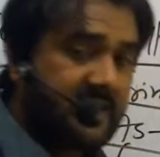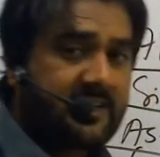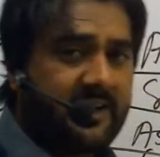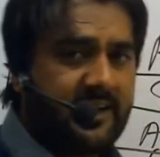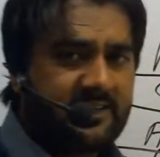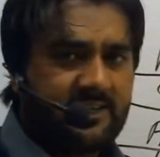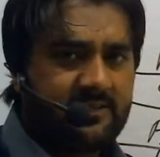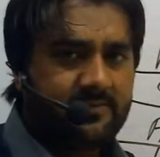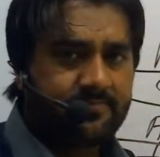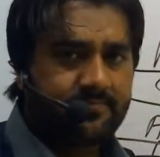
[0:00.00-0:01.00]
connected?
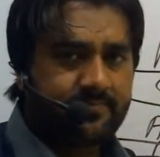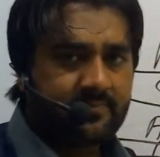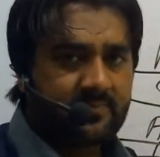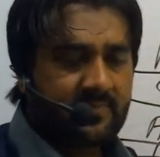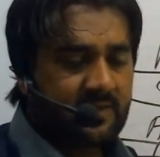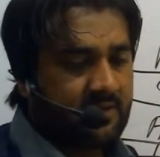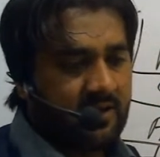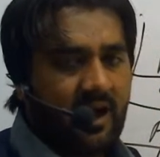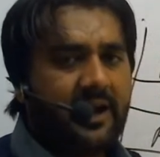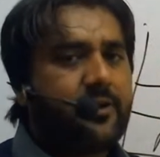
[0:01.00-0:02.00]

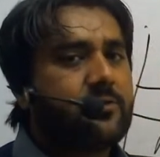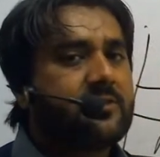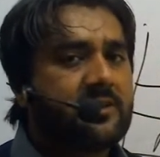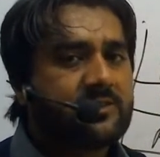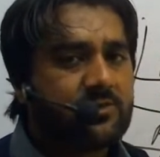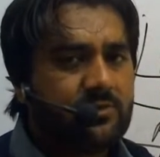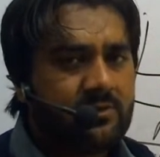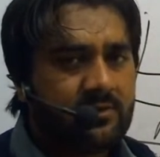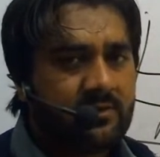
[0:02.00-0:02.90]
I don't think so.